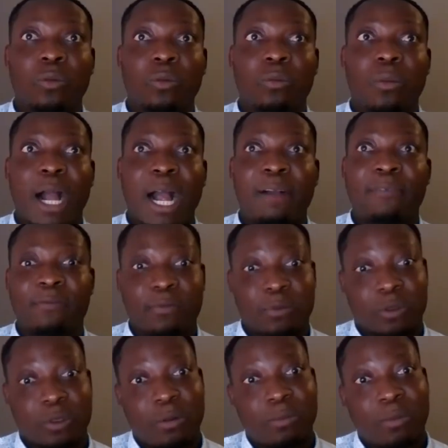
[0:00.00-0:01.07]
have
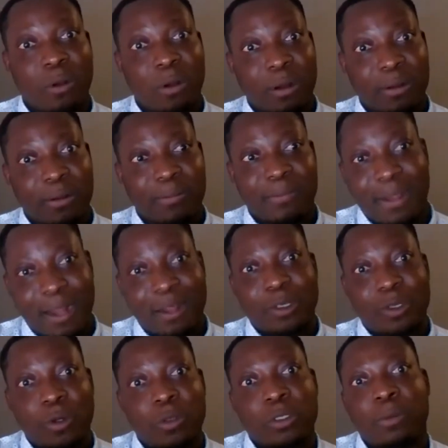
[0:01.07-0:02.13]
some
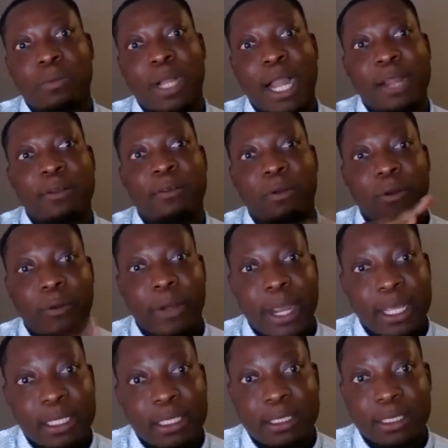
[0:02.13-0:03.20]
kind of
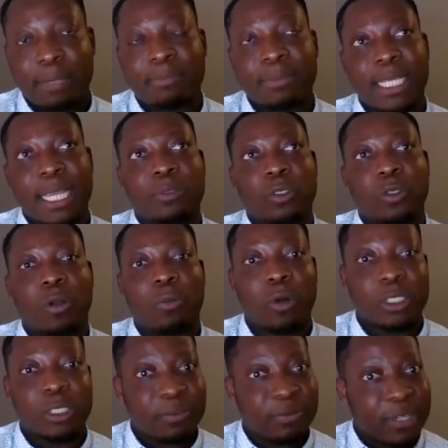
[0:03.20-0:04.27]
grade. Sometimes your
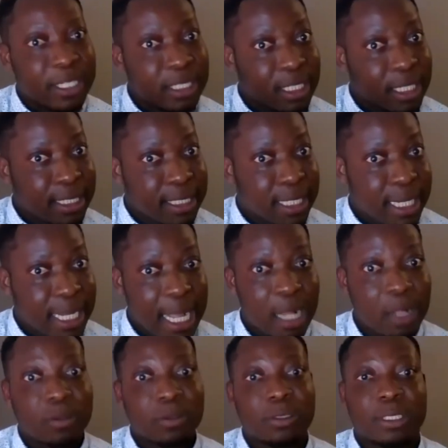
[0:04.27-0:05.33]
motivation letter
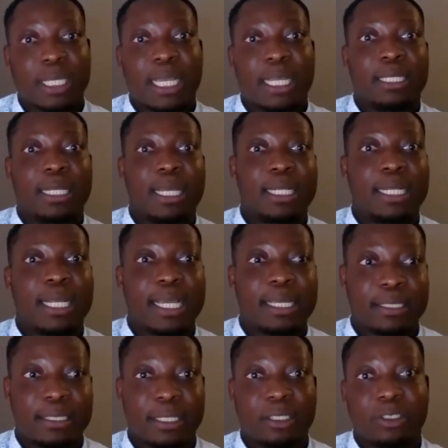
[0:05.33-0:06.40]
counts and
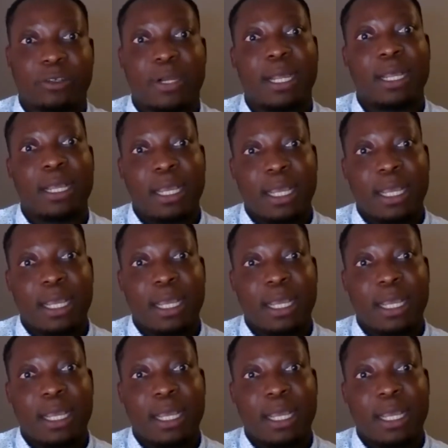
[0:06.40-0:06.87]
etc.